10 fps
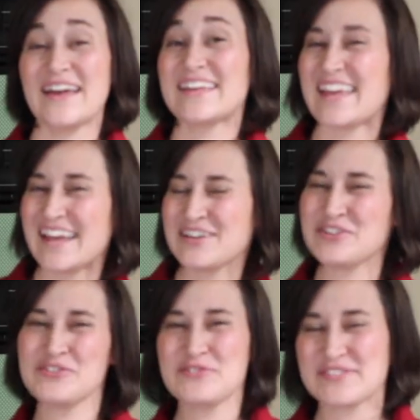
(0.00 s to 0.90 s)
Can
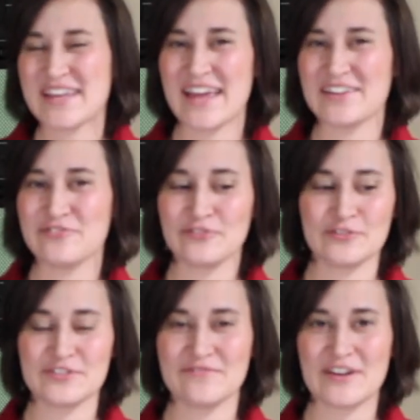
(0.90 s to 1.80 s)
you use canned
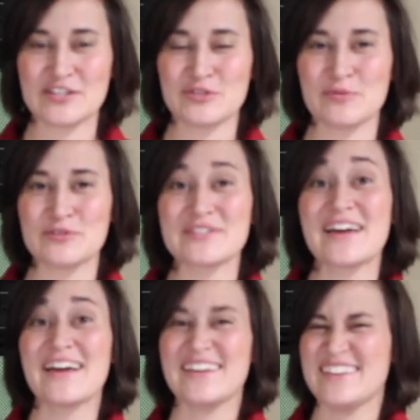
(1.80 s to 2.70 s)
fruits and vegetables?
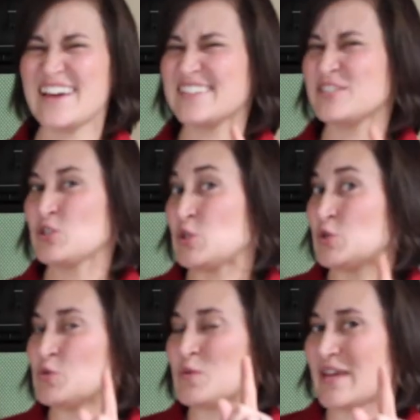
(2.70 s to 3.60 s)
Yes,
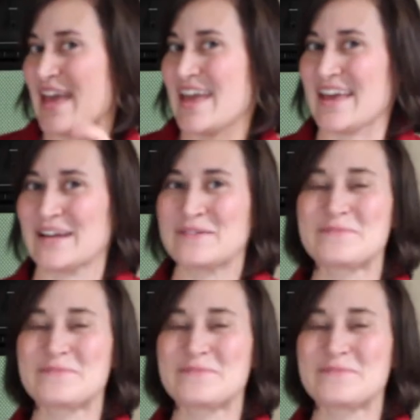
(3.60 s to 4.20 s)
you can.